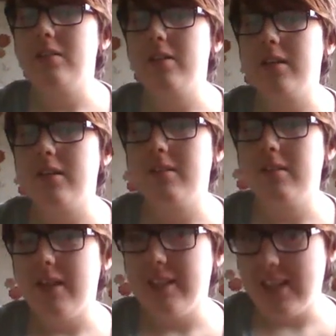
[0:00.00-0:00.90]
to
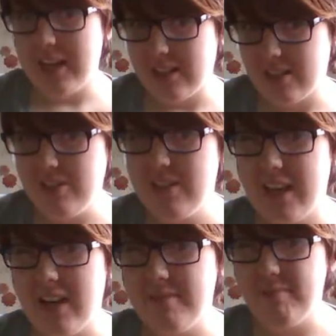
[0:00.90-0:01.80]
get into Alec's good
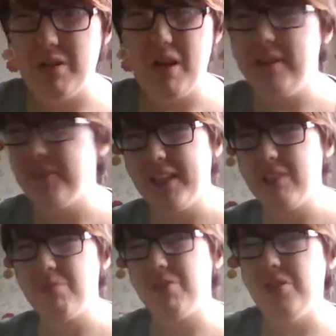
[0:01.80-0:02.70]
side, but I don't think
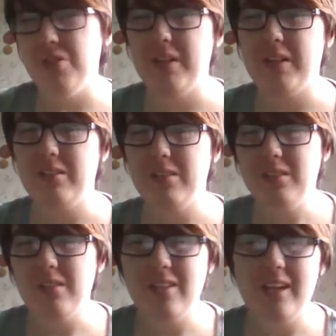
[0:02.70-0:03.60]
that's what she's doing.
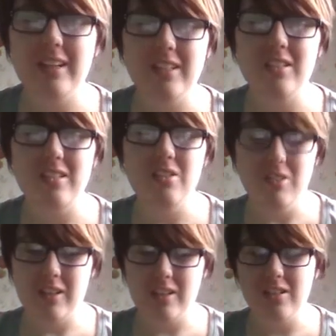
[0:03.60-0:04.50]
I think she's
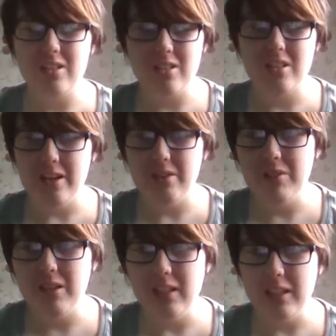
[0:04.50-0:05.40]
doing it because she's
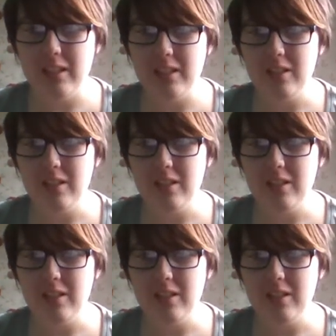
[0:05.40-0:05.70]
genuinely